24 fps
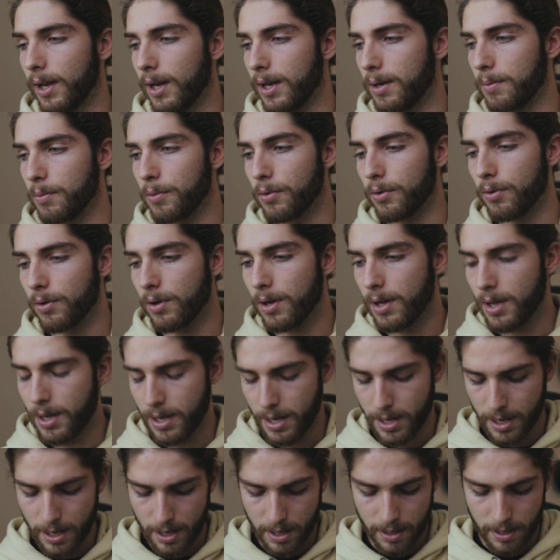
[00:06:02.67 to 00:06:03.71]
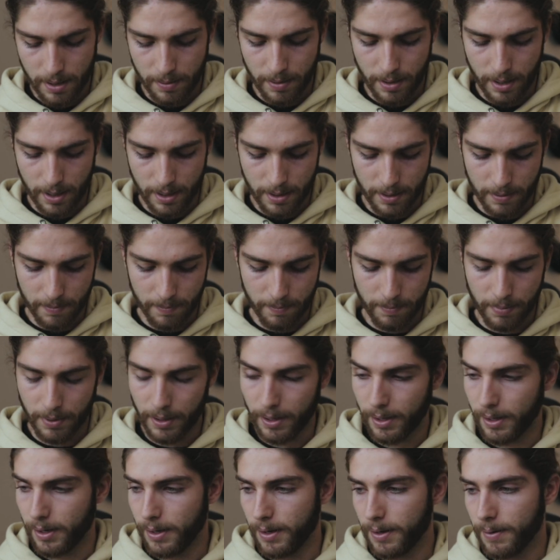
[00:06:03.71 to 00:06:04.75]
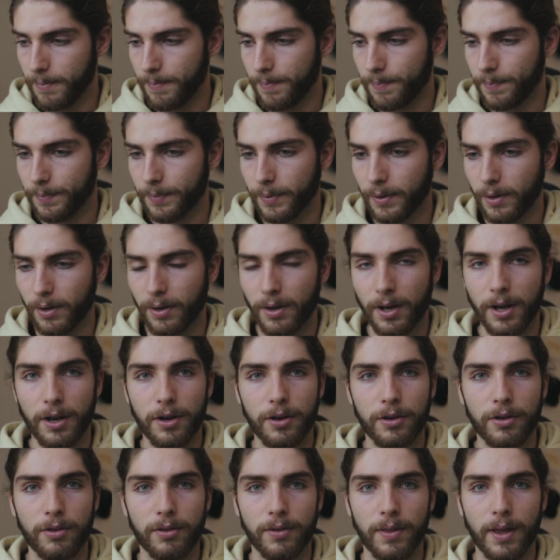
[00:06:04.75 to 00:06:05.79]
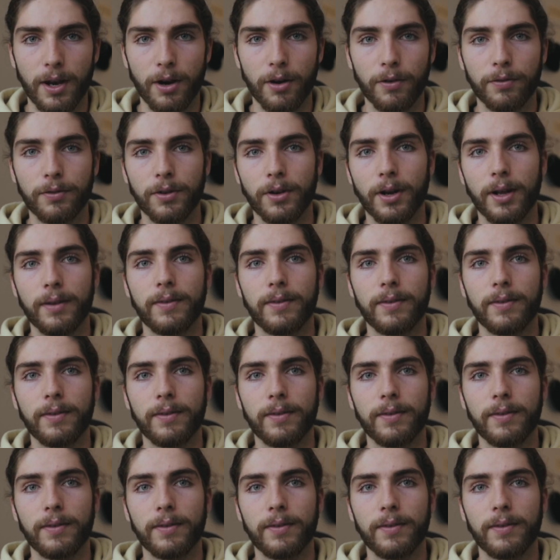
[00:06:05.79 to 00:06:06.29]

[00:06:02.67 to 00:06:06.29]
anymore. But I don't use it that often.